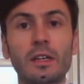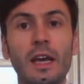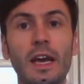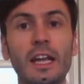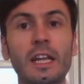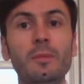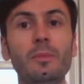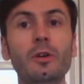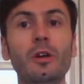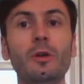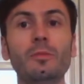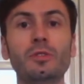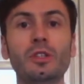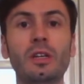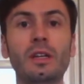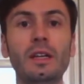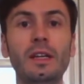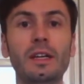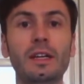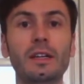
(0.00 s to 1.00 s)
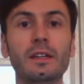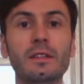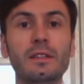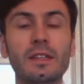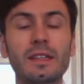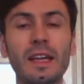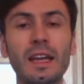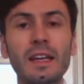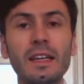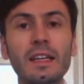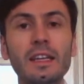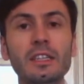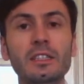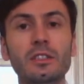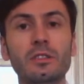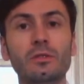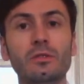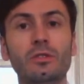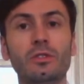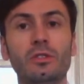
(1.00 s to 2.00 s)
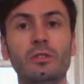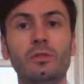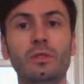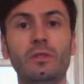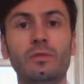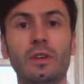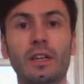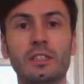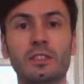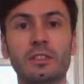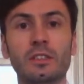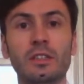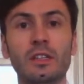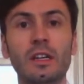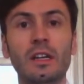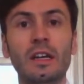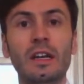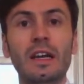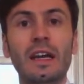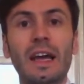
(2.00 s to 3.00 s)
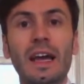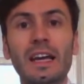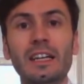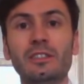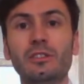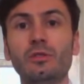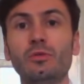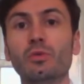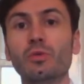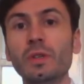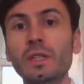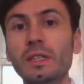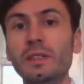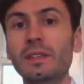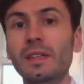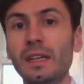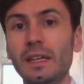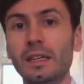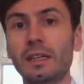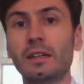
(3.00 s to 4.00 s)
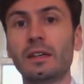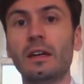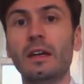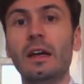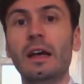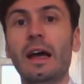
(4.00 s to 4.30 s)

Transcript: and it becomes clear that any institutional investor has to rethink